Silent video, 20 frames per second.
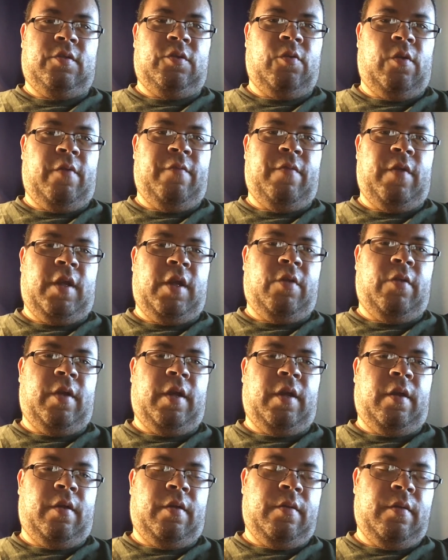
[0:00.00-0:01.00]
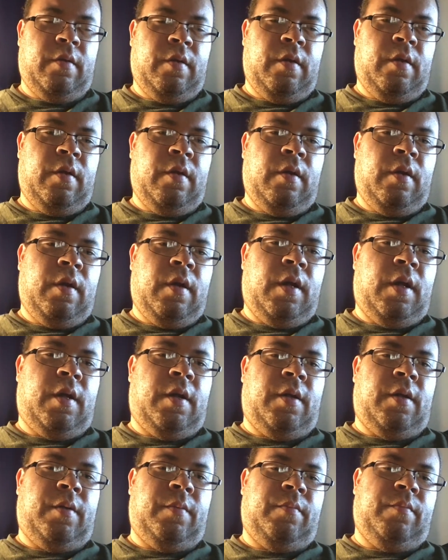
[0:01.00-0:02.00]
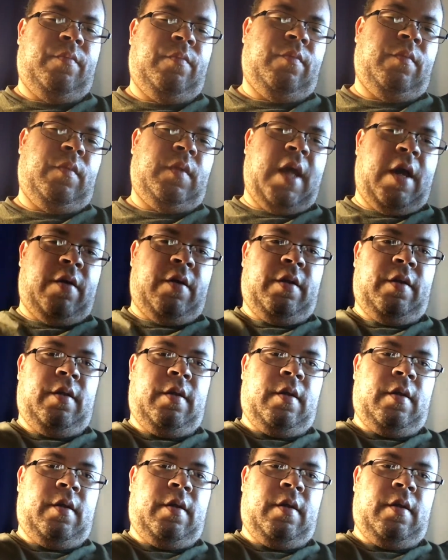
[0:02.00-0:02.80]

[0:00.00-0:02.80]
short video here. Down in